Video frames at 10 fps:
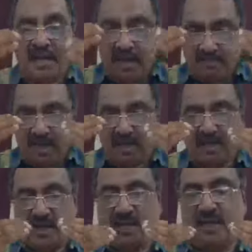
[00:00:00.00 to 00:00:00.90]
I
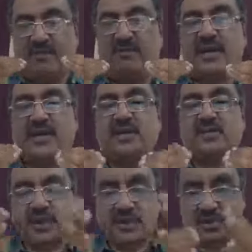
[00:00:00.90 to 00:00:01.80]
have
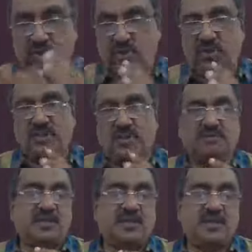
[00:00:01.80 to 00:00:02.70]
agreed to those
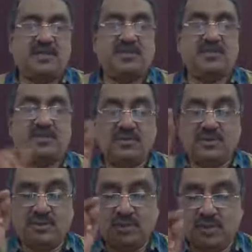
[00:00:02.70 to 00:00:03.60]
terms and conditions.
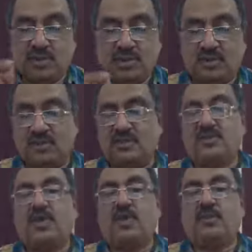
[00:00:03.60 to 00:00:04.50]
So those
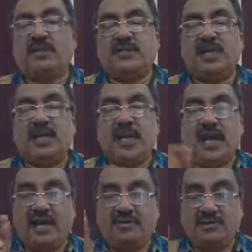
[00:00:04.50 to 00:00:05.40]
documents
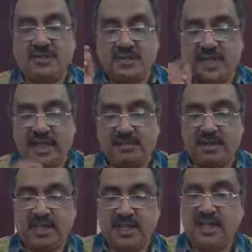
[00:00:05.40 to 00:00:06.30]
had to be signed
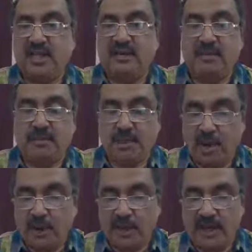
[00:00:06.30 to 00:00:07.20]
by the
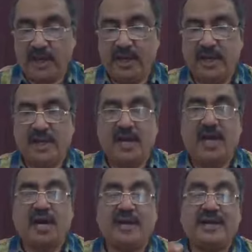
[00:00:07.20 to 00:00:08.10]
borrower
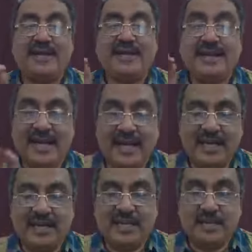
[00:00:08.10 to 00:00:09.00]
and
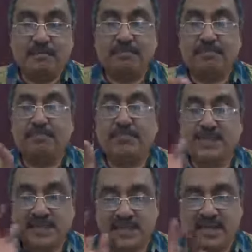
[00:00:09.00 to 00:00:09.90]
guarantor
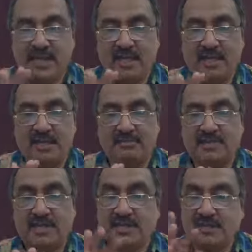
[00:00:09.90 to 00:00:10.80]
personally,
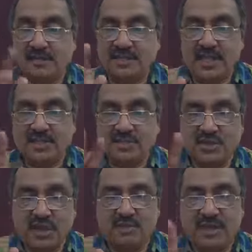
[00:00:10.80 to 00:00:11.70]
because there should
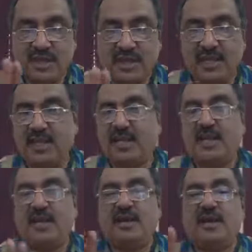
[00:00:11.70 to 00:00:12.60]
not be any